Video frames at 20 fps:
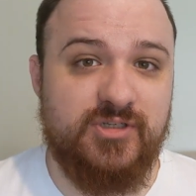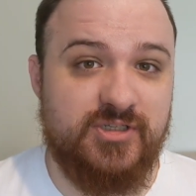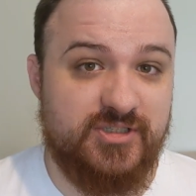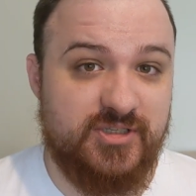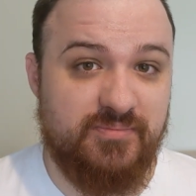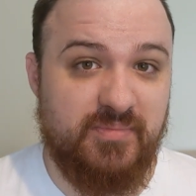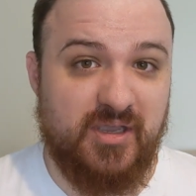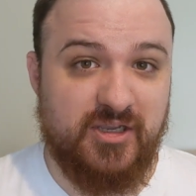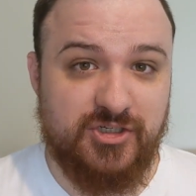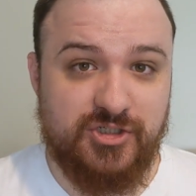
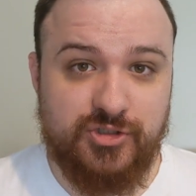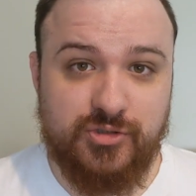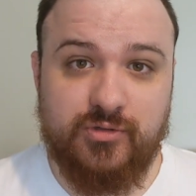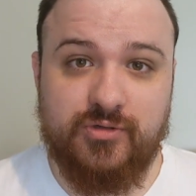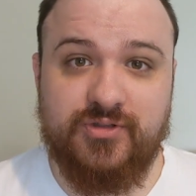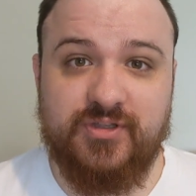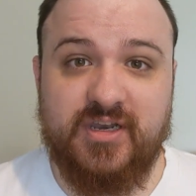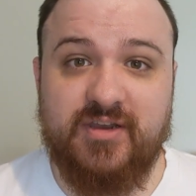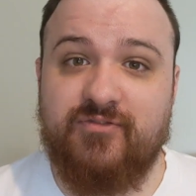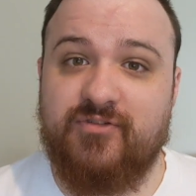just to make
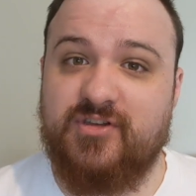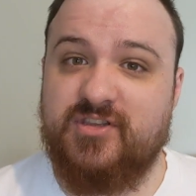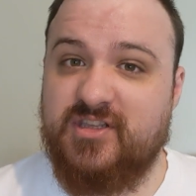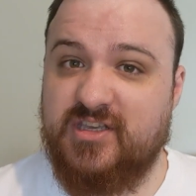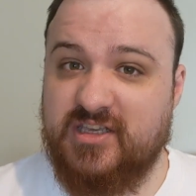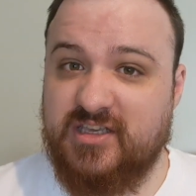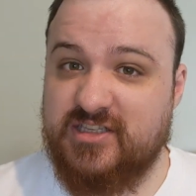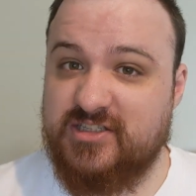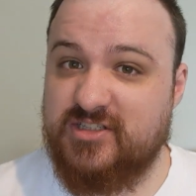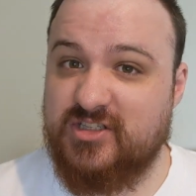sure that
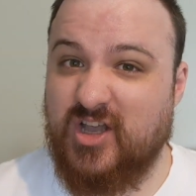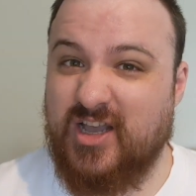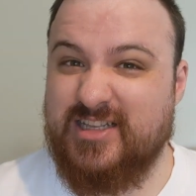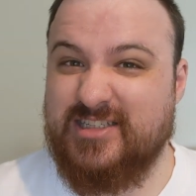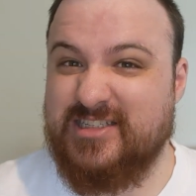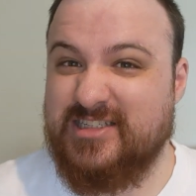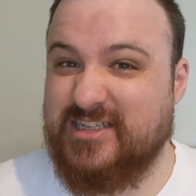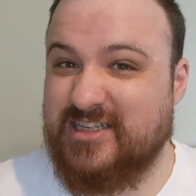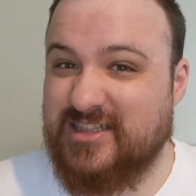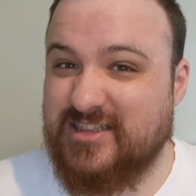everything is
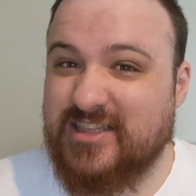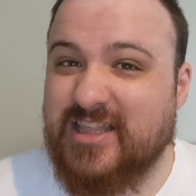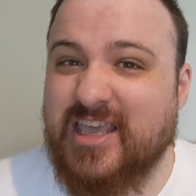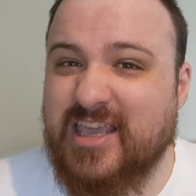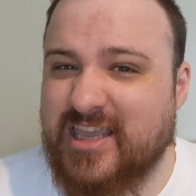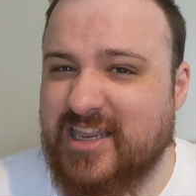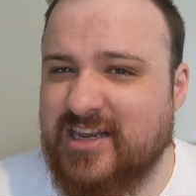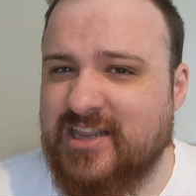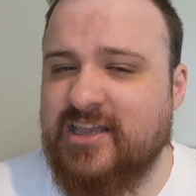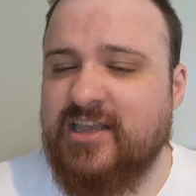nice and
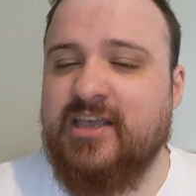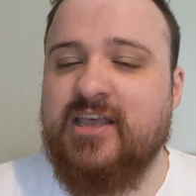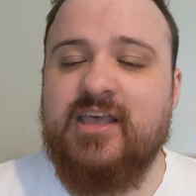clean